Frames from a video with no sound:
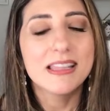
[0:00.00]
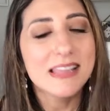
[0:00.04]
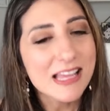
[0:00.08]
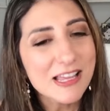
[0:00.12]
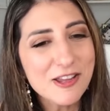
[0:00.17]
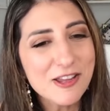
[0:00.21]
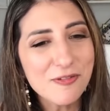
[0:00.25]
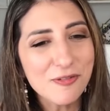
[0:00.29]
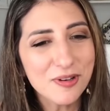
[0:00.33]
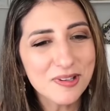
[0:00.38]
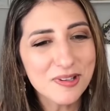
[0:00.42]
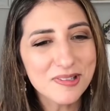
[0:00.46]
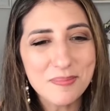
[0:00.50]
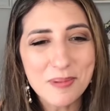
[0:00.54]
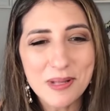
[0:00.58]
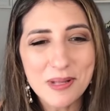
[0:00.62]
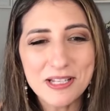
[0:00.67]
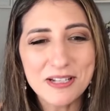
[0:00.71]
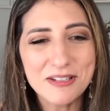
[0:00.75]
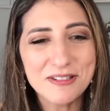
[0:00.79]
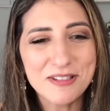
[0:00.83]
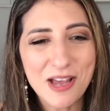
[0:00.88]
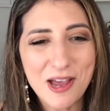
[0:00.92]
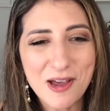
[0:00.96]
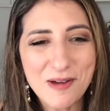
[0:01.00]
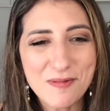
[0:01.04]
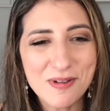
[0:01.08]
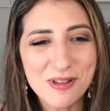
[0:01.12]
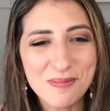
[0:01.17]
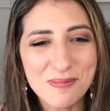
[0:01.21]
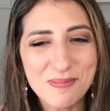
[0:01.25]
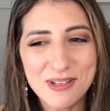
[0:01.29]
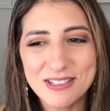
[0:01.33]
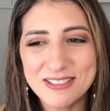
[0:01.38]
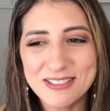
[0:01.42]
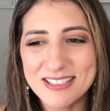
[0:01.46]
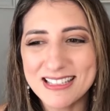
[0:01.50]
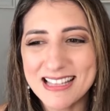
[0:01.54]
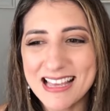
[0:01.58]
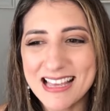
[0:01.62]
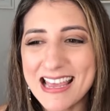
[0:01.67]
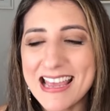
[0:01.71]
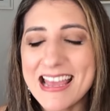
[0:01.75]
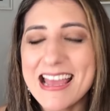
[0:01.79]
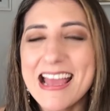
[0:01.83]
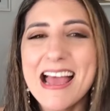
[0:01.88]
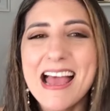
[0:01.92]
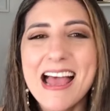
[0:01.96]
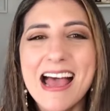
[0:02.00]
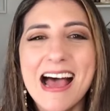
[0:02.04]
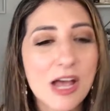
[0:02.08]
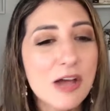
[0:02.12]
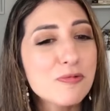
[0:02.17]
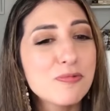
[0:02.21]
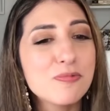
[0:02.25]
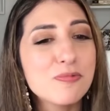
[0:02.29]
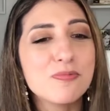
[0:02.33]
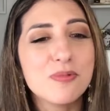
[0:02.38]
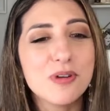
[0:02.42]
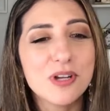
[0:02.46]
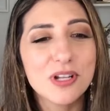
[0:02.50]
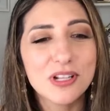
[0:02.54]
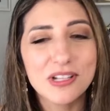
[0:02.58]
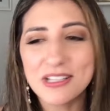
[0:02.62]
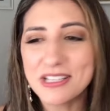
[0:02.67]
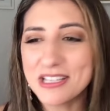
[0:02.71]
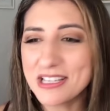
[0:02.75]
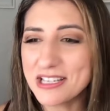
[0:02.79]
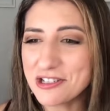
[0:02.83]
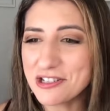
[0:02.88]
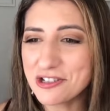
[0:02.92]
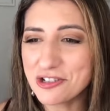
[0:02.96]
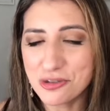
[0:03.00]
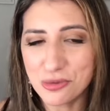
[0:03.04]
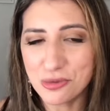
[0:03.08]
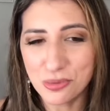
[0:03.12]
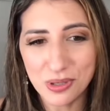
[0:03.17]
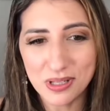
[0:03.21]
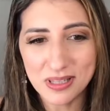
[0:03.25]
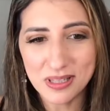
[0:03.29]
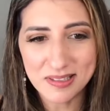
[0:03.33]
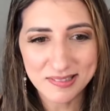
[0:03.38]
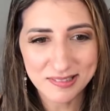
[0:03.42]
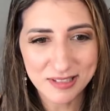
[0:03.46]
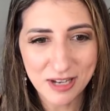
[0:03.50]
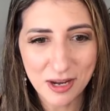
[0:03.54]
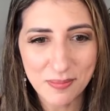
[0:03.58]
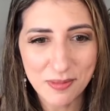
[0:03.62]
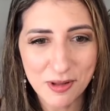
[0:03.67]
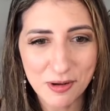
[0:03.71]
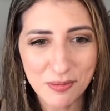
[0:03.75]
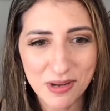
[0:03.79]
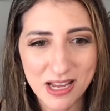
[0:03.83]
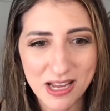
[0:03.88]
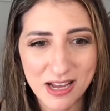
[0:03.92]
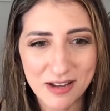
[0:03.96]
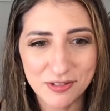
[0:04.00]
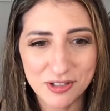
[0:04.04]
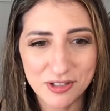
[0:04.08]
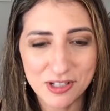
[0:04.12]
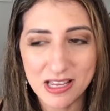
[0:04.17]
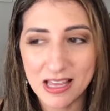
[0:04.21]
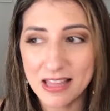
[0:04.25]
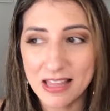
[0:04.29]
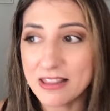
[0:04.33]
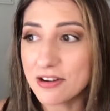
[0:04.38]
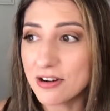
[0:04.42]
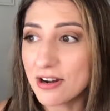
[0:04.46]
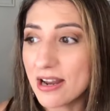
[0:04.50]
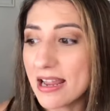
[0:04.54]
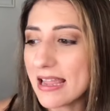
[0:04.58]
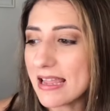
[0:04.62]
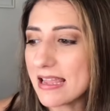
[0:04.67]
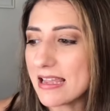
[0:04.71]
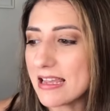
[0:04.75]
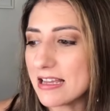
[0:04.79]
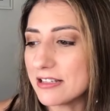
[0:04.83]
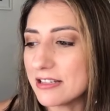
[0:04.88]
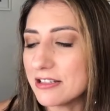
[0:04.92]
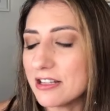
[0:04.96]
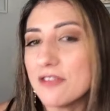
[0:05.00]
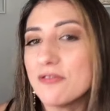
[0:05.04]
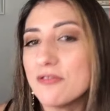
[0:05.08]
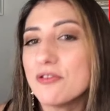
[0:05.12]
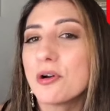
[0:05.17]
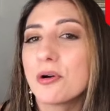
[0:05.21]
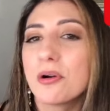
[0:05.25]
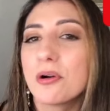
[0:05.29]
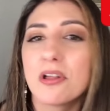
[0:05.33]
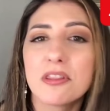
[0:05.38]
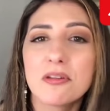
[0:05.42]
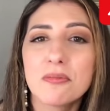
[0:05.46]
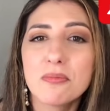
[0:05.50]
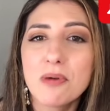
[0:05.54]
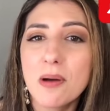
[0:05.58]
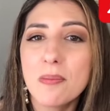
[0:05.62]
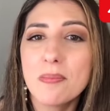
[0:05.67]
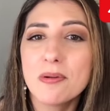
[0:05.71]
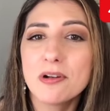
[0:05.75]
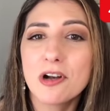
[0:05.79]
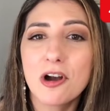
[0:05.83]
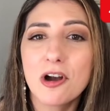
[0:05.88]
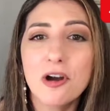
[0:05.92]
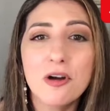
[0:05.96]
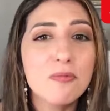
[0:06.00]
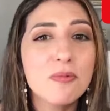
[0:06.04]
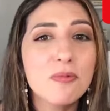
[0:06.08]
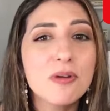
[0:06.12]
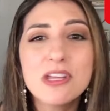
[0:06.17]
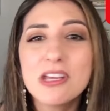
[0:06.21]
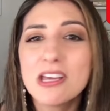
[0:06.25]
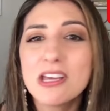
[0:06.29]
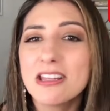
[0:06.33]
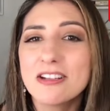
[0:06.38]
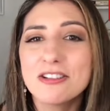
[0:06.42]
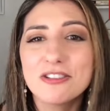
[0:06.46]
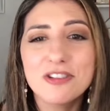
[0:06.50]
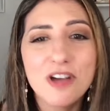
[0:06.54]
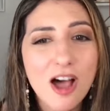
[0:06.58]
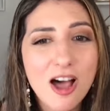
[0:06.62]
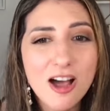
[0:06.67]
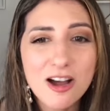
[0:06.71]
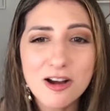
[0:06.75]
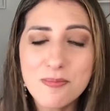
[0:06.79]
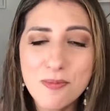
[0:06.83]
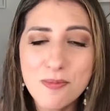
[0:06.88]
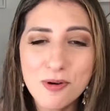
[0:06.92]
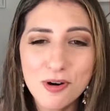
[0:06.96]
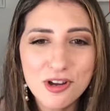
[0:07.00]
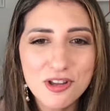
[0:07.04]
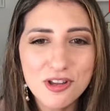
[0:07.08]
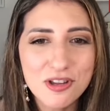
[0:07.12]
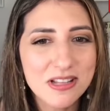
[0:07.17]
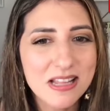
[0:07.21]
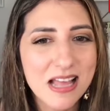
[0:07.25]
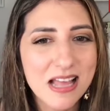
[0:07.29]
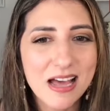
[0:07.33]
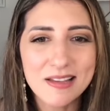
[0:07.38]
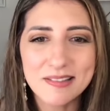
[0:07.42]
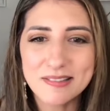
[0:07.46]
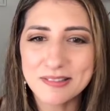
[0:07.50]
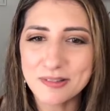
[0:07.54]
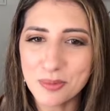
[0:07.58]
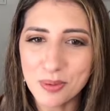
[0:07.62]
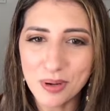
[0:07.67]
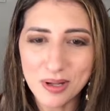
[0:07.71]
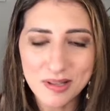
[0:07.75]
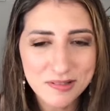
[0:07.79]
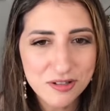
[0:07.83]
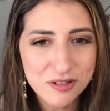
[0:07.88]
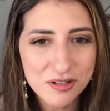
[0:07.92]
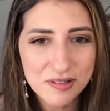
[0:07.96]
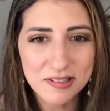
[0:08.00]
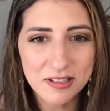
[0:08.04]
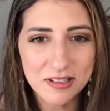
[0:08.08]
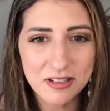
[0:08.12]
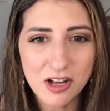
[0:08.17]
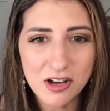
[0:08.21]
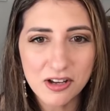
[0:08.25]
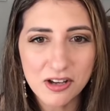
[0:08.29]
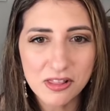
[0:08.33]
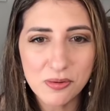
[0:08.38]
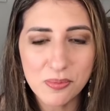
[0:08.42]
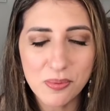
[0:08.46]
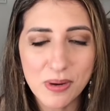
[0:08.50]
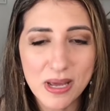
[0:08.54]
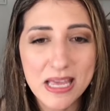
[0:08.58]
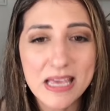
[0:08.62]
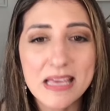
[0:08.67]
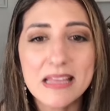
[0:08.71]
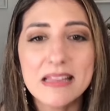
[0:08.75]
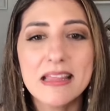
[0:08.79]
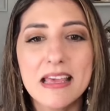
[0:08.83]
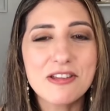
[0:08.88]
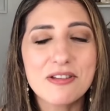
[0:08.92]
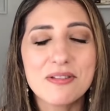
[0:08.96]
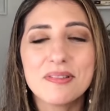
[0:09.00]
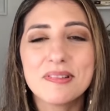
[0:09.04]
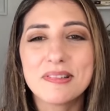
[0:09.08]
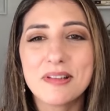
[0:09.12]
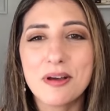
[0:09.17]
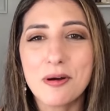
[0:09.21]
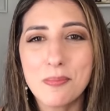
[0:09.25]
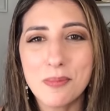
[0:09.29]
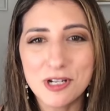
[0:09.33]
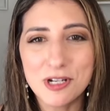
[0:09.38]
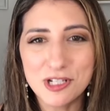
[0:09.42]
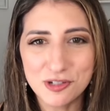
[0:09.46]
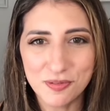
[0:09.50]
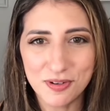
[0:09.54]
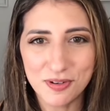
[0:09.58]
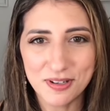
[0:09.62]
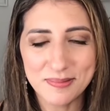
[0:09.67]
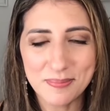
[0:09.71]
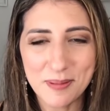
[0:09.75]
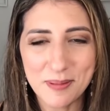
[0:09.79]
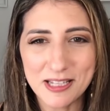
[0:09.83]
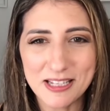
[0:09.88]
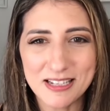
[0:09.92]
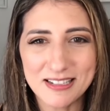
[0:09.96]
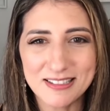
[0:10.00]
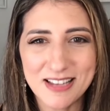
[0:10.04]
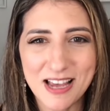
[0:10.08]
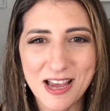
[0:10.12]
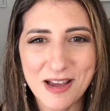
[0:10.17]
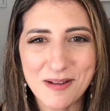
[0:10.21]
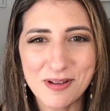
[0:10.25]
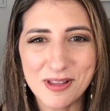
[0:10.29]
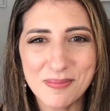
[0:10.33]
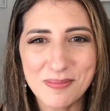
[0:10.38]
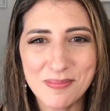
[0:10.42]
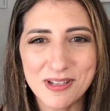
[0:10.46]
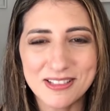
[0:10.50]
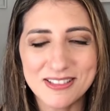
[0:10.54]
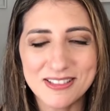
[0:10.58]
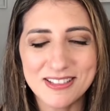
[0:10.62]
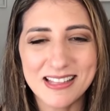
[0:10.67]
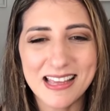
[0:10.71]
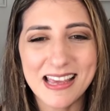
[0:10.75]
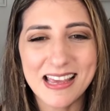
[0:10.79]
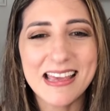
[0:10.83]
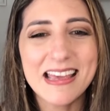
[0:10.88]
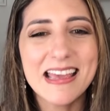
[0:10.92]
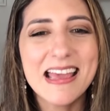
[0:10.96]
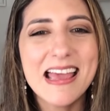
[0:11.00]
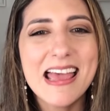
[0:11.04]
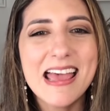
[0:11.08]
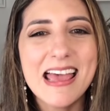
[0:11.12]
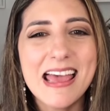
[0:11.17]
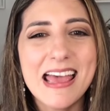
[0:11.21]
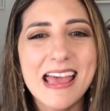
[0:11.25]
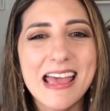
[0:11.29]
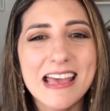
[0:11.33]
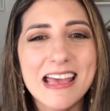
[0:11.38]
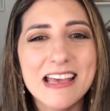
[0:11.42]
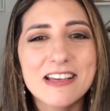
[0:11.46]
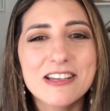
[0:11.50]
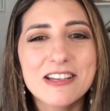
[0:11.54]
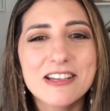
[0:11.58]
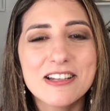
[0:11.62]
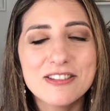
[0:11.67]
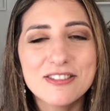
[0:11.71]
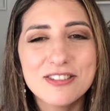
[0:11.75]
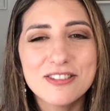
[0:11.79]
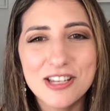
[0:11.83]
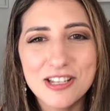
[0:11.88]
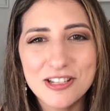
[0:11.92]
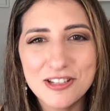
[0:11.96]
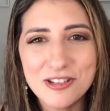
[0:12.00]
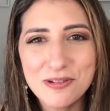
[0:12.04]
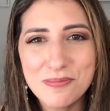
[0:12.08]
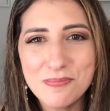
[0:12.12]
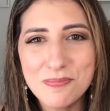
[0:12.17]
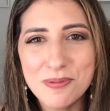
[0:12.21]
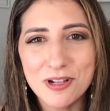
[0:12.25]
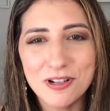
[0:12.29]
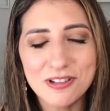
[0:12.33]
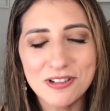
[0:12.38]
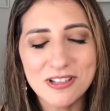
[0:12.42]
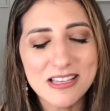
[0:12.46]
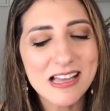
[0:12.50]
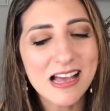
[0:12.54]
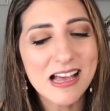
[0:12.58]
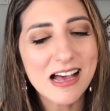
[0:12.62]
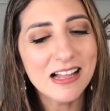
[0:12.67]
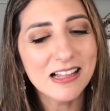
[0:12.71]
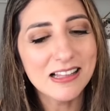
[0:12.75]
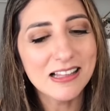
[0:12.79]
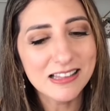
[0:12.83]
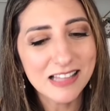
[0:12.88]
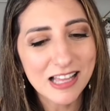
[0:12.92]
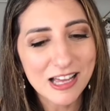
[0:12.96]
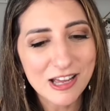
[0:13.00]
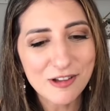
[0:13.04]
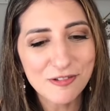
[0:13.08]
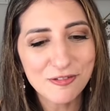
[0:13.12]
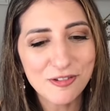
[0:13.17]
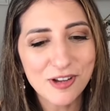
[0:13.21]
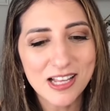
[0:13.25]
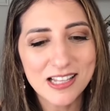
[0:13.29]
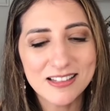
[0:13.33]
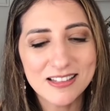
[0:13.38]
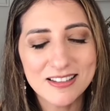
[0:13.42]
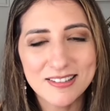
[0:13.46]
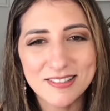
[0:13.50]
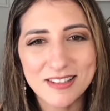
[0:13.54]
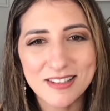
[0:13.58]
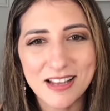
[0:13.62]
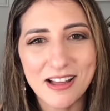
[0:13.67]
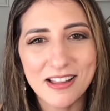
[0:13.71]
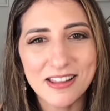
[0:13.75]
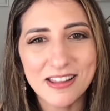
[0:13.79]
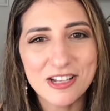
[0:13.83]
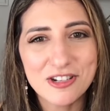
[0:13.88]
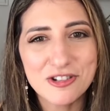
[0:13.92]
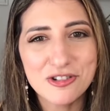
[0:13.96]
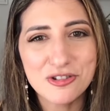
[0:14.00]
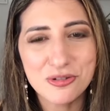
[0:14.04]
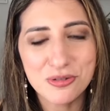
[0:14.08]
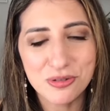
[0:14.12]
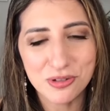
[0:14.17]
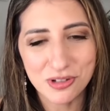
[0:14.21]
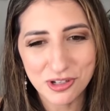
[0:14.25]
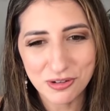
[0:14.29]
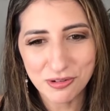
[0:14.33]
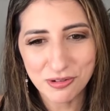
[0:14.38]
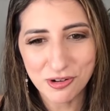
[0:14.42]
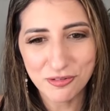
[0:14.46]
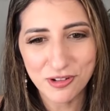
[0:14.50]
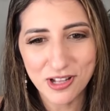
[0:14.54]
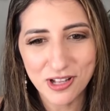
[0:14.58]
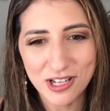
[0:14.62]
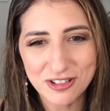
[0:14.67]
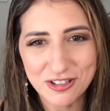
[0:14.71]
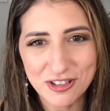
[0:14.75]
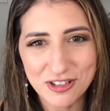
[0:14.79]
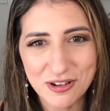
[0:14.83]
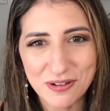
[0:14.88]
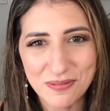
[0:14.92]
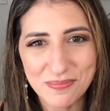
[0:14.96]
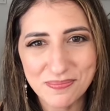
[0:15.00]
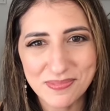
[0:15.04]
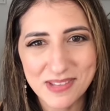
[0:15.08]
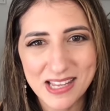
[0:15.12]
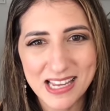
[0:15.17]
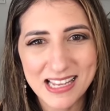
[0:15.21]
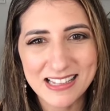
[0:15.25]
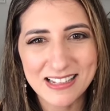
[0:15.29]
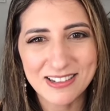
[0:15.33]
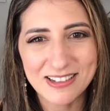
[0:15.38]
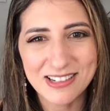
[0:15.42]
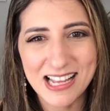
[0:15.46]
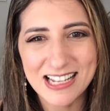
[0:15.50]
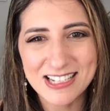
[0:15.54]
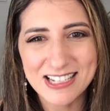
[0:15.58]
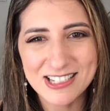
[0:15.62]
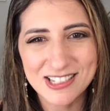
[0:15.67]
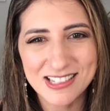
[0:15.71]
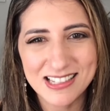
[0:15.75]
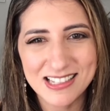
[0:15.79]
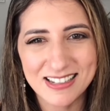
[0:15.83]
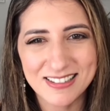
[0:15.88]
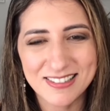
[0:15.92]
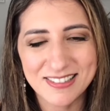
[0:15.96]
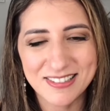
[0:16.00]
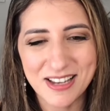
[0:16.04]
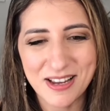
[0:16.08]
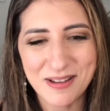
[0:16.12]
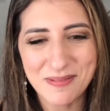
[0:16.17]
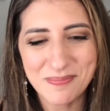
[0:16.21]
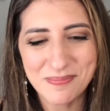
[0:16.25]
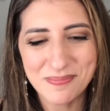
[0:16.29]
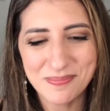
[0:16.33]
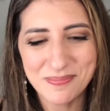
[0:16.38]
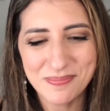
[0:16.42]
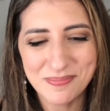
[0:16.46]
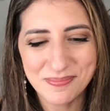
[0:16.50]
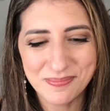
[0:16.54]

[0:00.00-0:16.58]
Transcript: Thank you for spending time with me today. I really enjoy this time that we have together. And if you're on the webinar, we get to talk more. You can ask questions along the way. Thank you so much for spending time with me today and continue building a life and a style that truly reflect you. And I'll catch you next time.